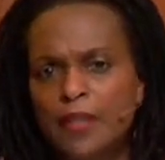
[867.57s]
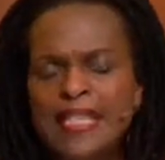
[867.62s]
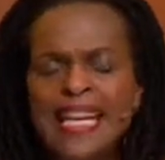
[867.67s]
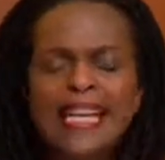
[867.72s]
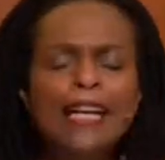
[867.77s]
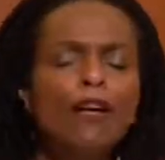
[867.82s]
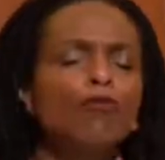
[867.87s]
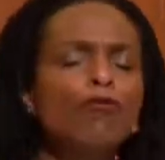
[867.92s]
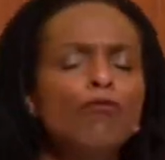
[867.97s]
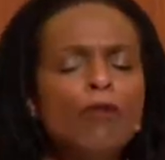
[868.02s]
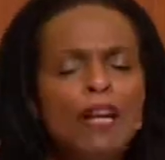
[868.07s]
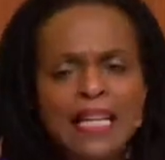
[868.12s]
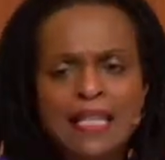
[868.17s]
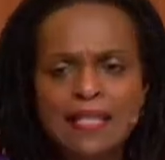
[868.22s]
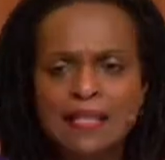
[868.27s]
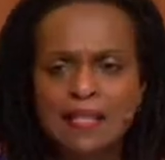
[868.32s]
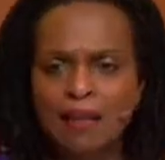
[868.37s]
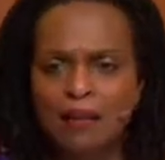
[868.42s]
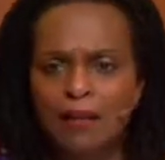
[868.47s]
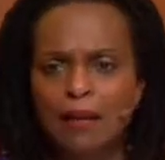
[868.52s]
Take a
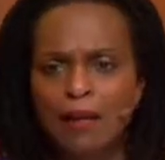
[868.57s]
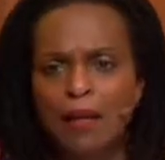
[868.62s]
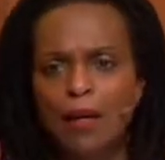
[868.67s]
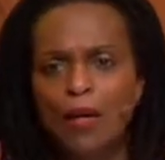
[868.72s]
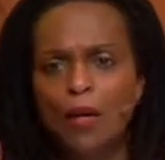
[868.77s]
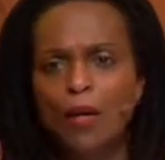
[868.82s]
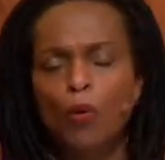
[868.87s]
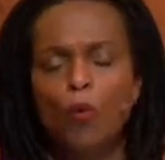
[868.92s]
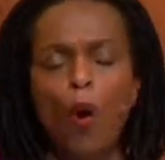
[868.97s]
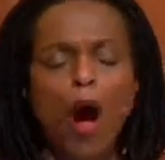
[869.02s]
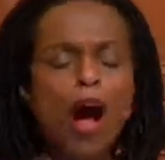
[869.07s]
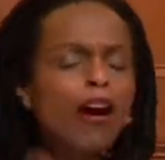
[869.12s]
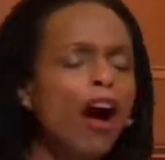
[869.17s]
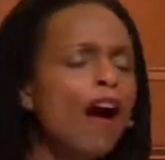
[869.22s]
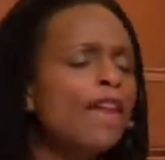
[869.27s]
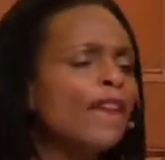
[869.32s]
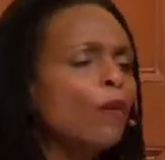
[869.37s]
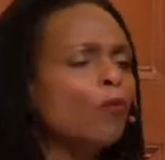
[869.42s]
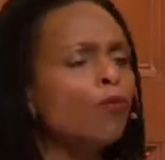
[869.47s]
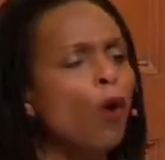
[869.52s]
risk. Walk
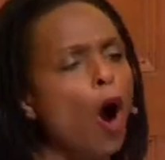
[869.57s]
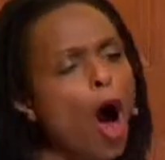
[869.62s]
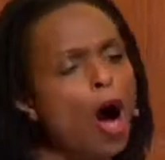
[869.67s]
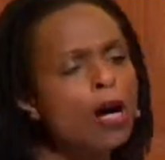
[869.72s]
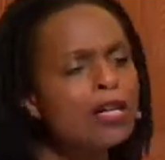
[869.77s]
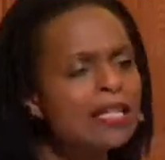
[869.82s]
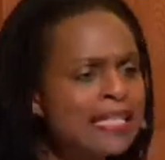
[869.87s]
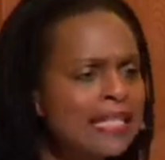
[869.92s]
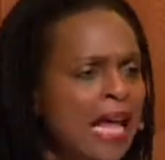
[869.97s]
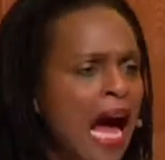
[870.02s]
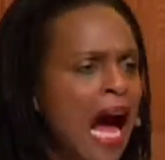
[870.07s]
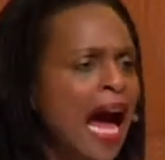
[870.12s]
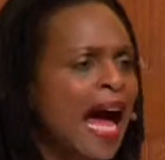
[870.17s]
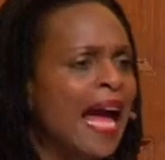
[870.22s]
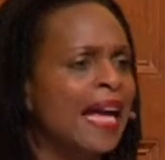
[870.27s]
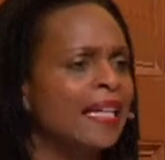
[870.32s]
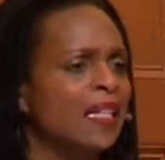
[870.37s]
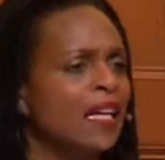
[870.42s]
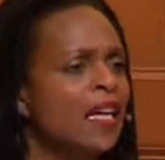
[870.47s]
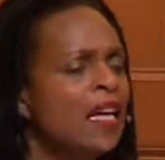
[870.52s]
on the wrong
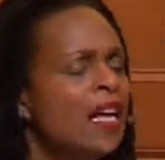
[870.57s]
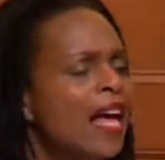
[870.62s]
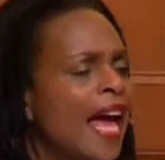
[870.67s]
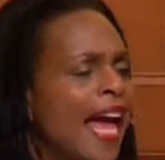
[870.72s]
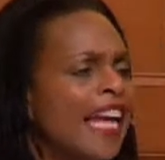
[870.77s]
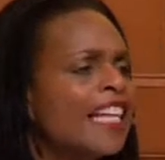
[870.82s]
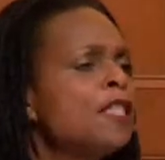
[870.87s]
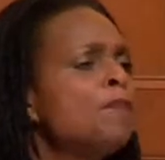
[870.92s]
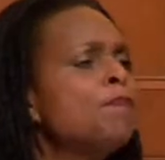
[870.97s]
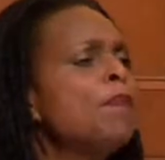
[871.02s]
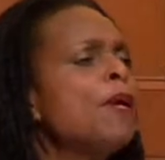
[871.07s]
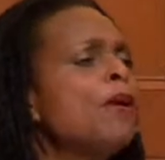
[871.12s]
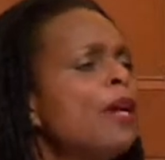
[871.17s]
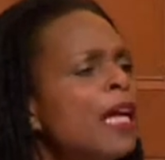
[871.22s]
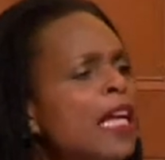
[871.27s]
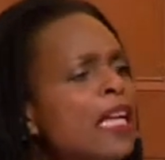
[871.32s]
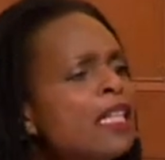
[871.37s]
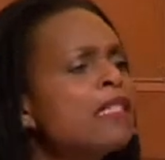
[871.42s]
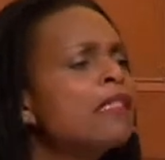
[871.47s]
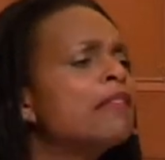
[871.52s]
side.
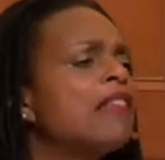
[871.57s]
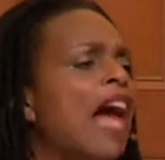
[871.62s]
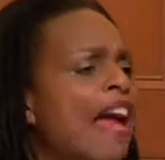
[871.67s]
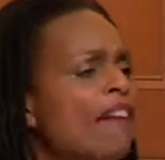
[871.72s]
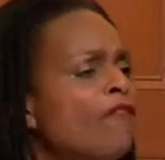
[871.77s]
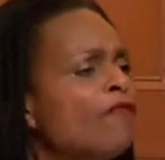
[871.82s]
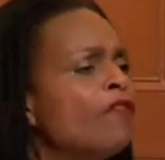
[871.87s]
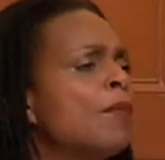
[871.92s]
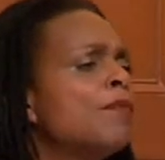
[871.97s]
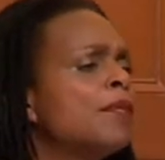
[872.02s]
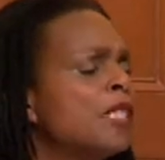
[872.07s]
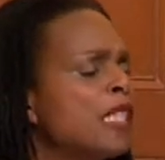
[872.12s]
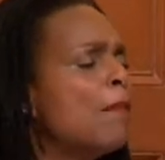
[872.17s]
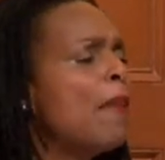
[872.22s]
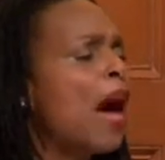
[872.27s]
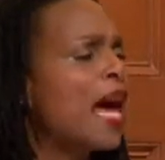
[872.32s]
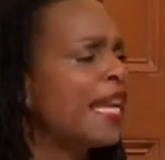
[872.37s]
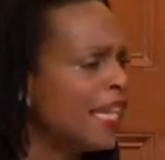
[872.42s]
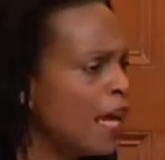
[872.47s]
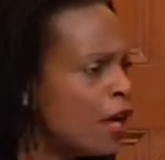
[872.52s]
Experience life from
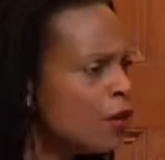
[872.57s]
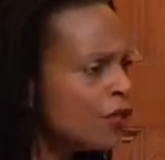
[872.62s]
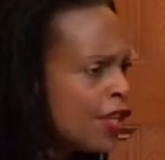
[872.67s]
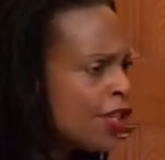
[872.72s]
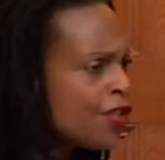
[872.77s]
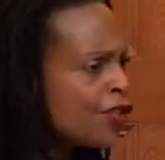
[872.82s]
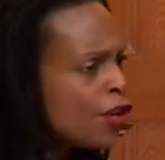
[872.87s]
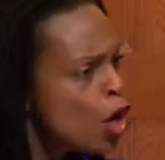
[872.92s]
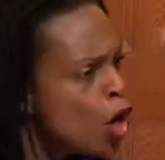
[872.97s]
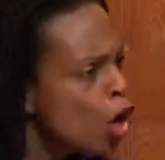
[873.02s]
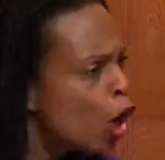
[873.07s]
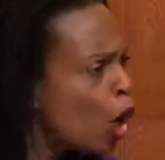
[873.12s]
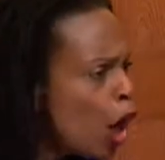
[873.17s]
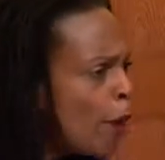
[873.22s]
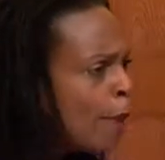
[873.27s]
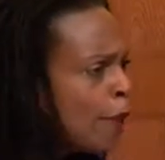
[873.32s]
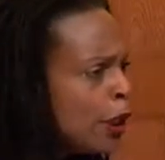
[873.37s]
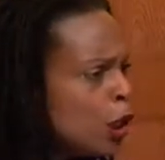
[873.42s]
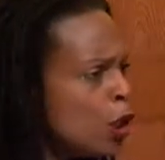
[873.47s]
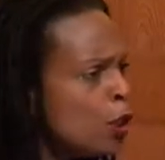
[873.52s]
somebody else's
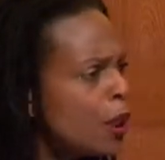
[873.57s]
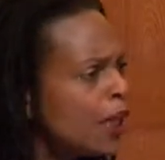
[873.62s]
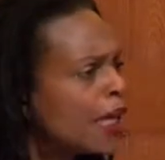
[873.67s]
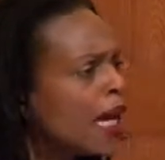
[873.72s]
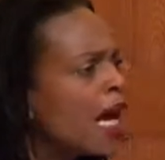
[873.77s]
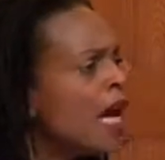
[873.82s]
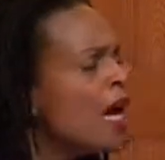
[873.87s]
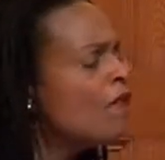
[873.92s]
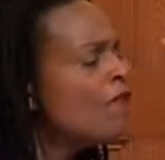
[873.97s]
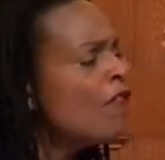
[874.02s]
hermeneutic